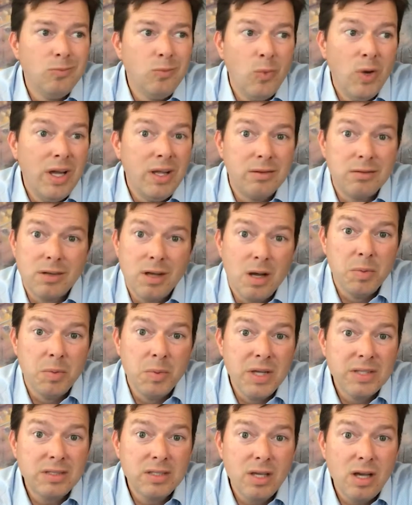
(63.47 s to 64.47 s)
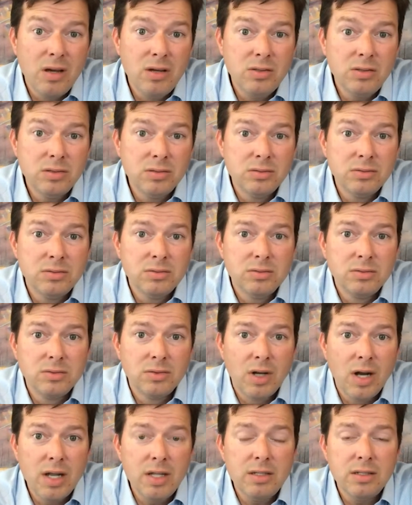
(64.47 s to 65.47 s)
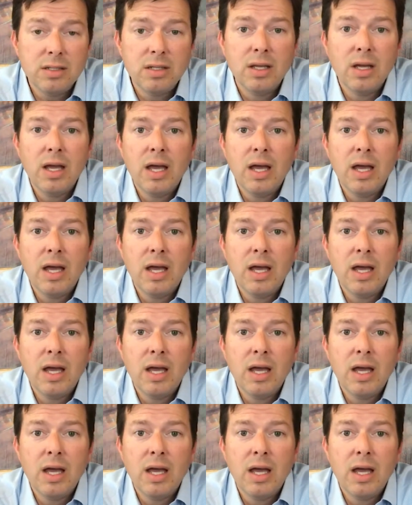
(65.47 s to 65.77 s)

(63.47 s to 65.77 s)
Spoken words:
when? A months ago, right?